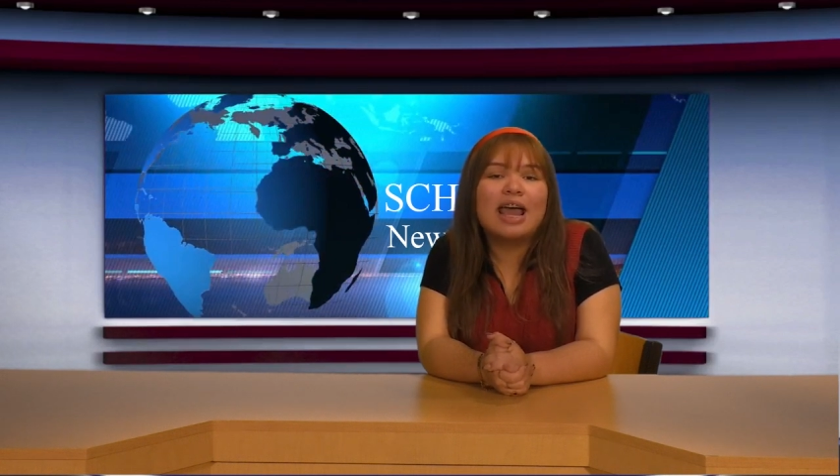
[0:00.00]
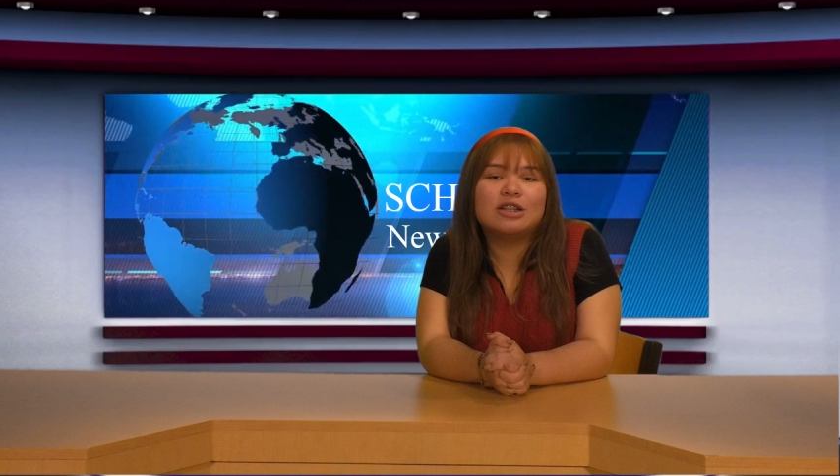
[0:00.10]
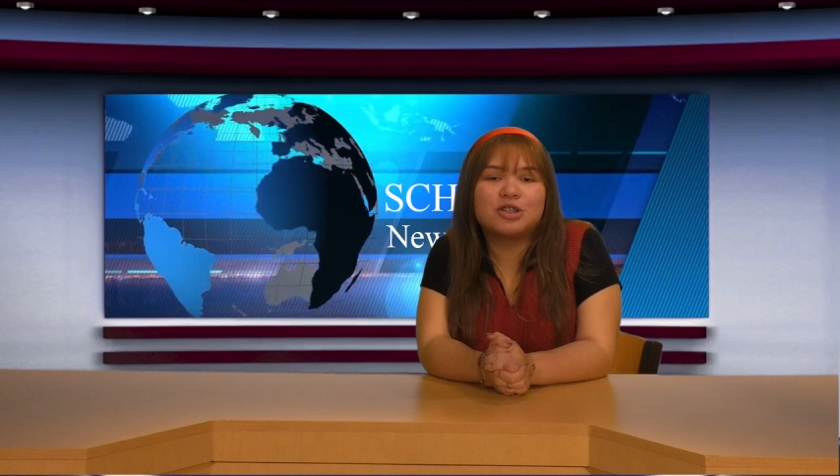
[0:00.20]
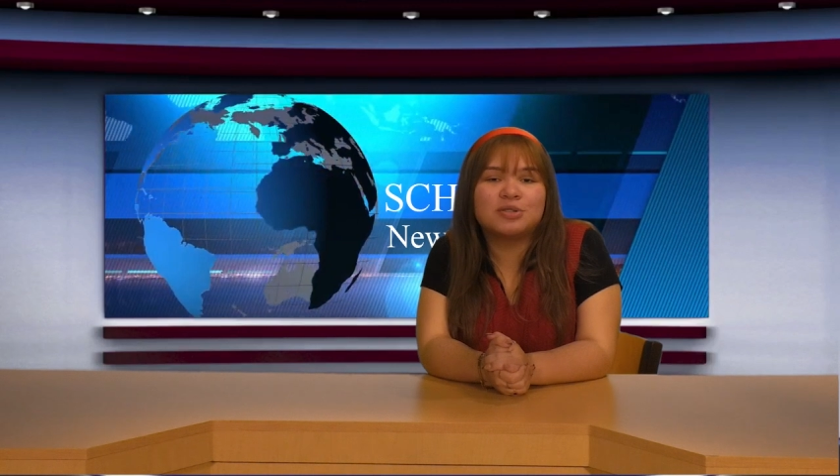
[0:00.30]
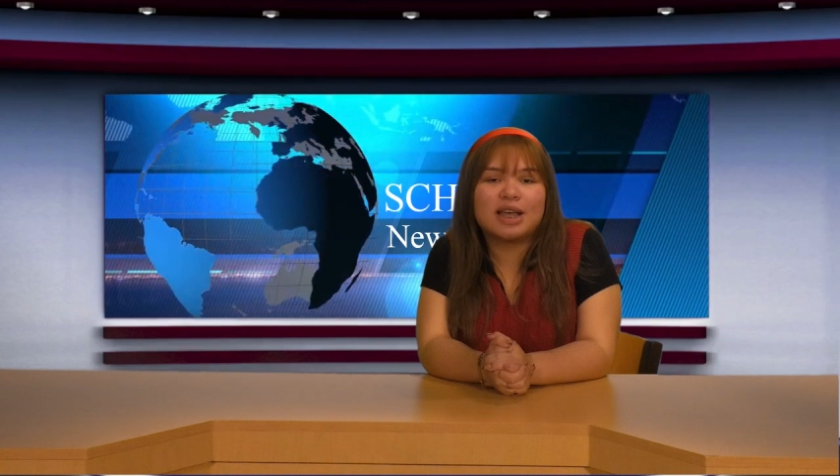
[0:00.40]

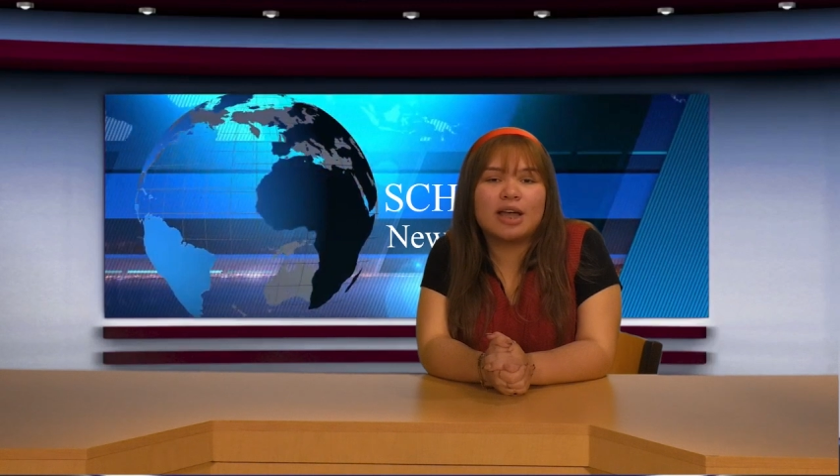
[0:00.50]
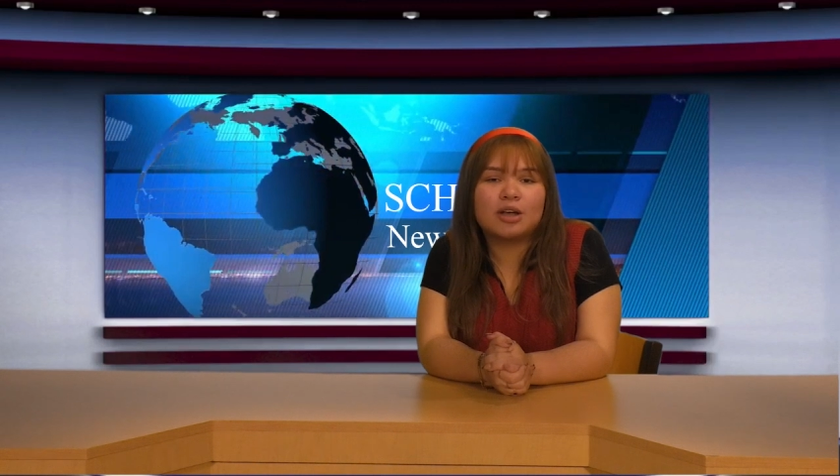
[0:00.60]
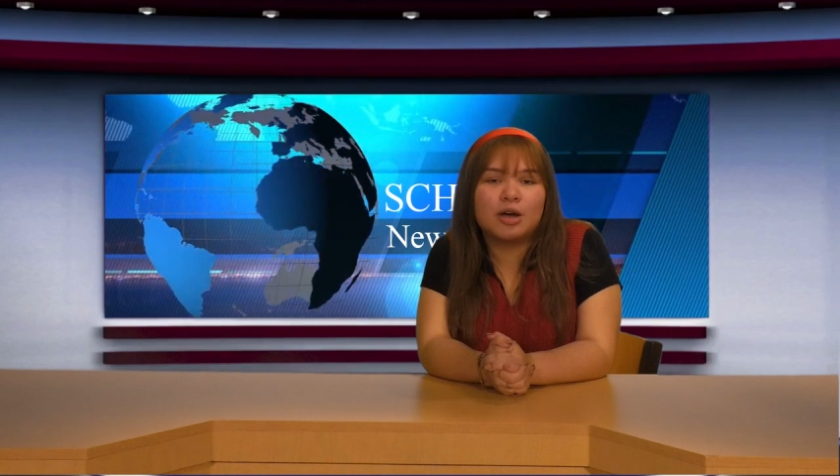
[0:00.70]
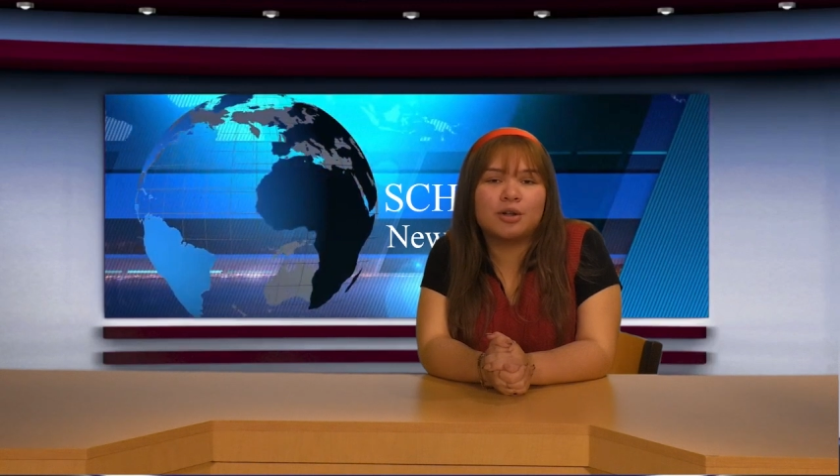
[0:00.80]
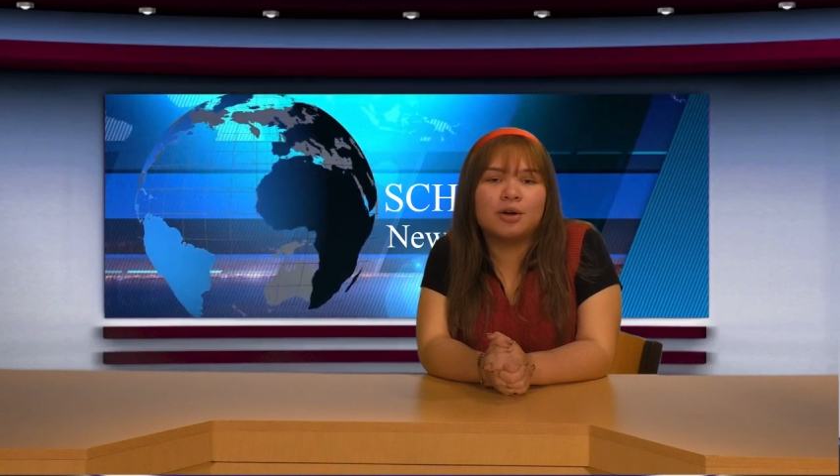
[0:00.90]
and Josiah
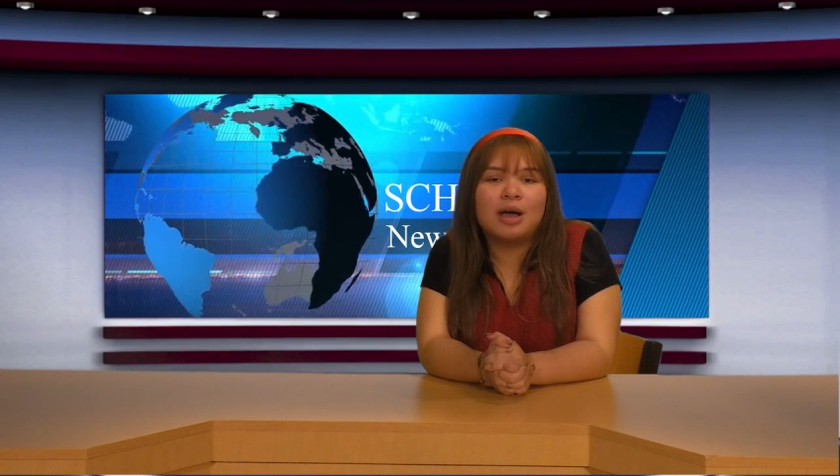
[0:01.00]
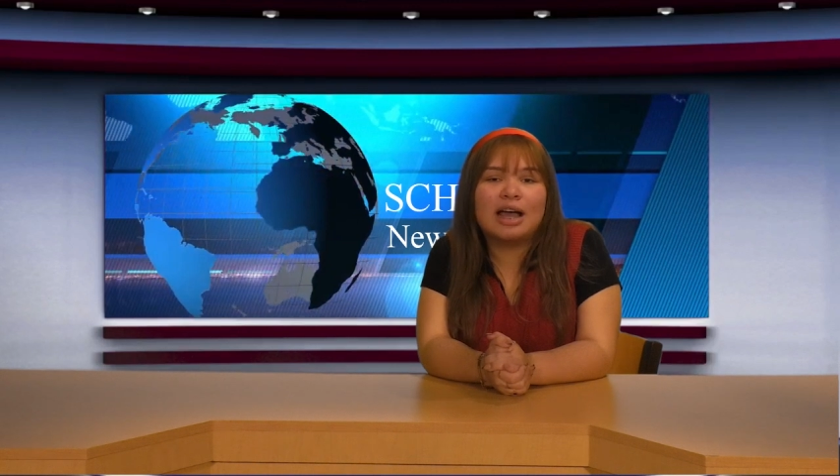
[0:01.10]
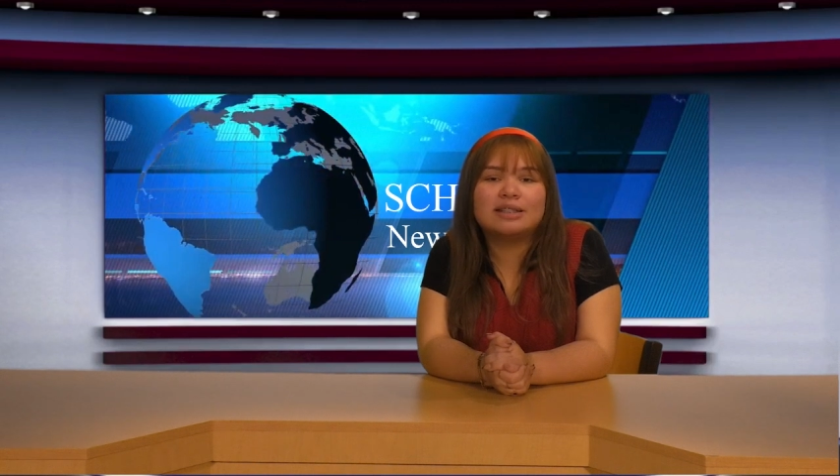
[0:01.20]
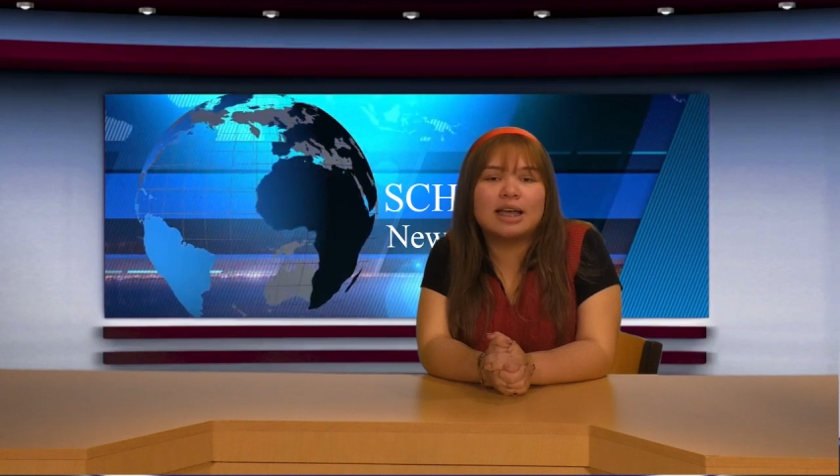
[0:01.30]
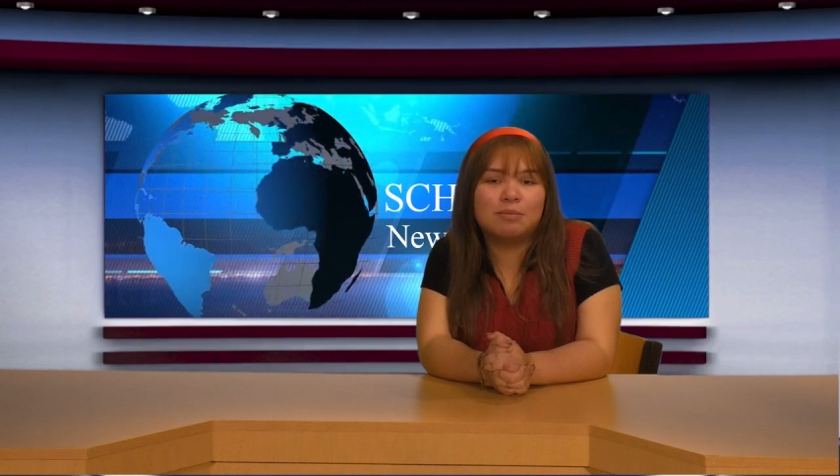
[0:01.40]
Cotto
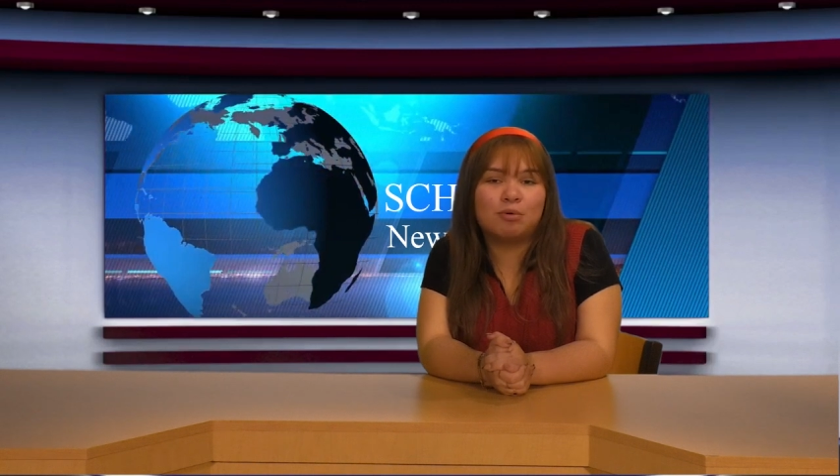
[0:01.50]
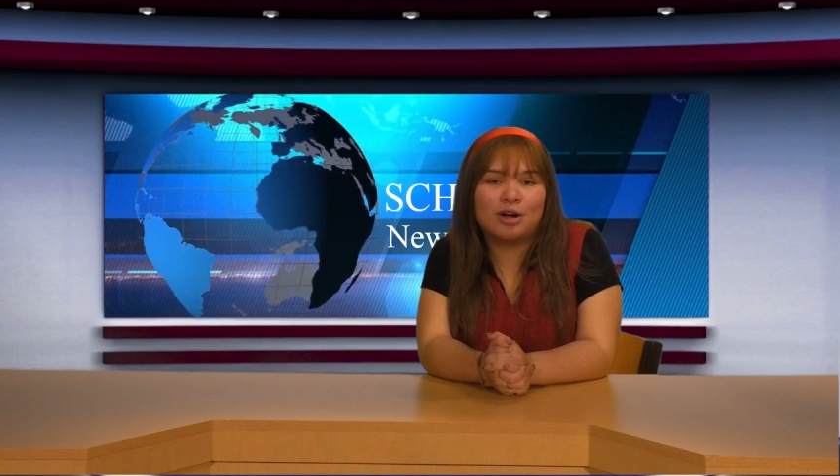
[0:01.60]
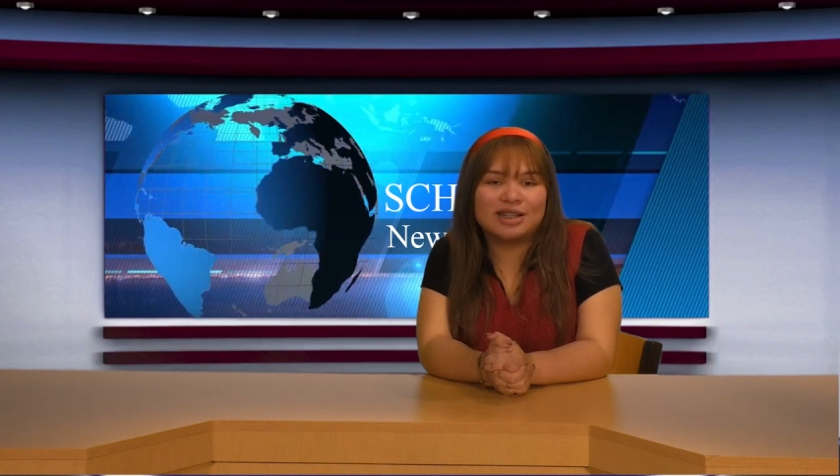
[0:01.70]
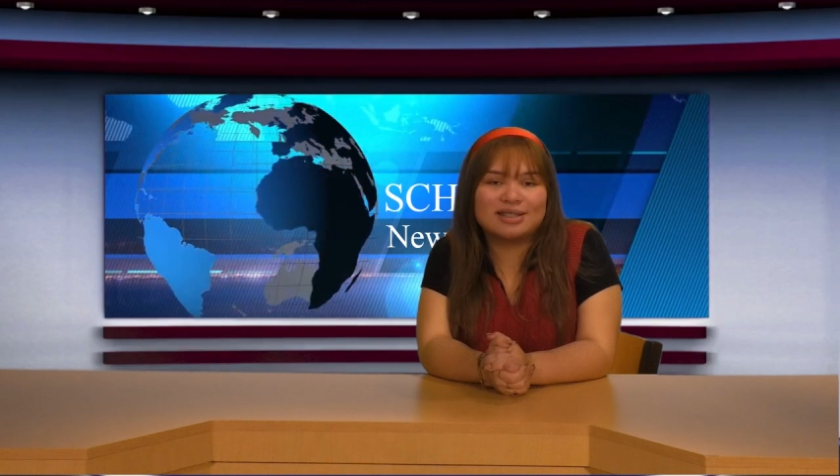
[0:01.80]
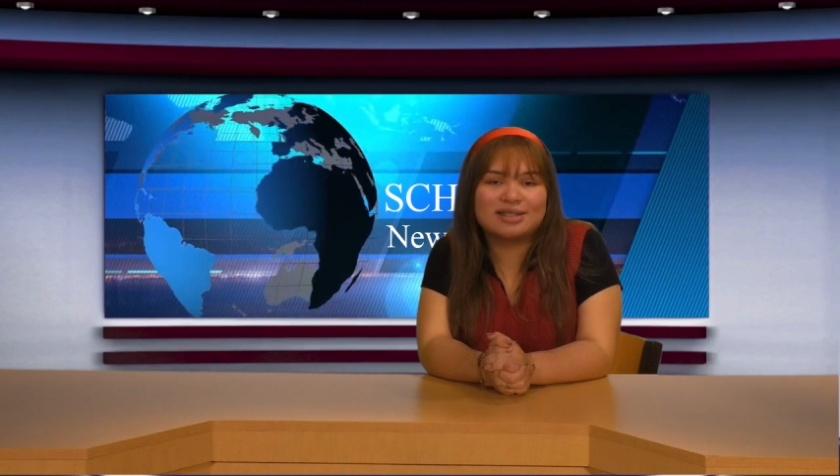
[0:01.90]
had 10
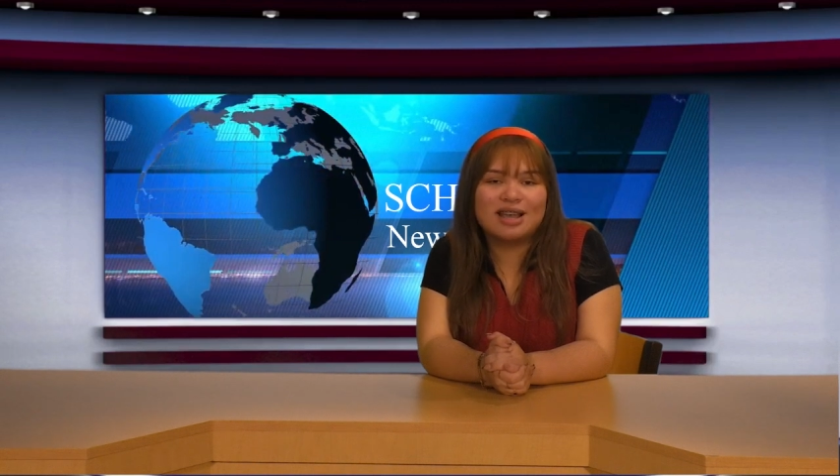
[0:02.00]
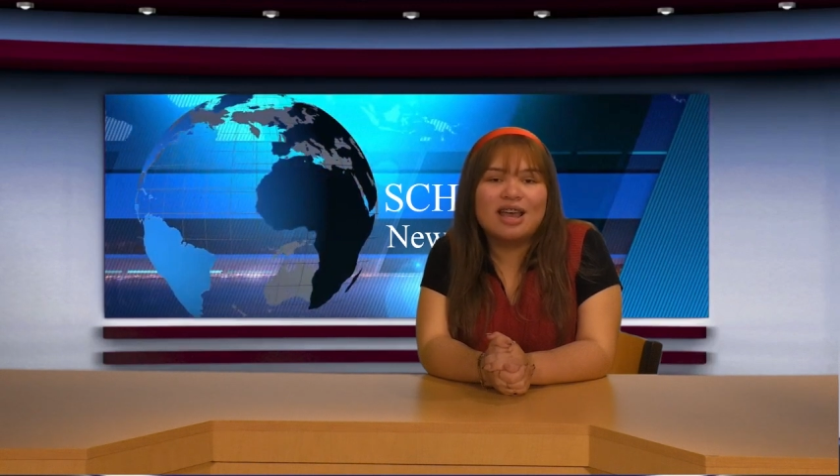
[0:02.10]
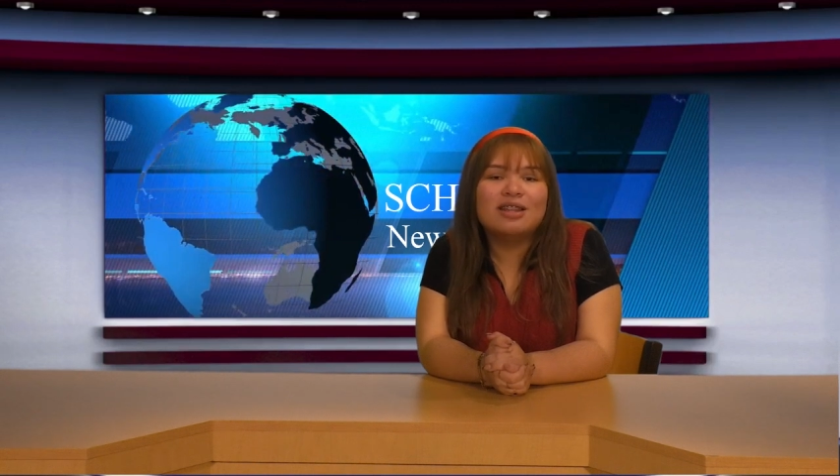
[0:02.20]
points.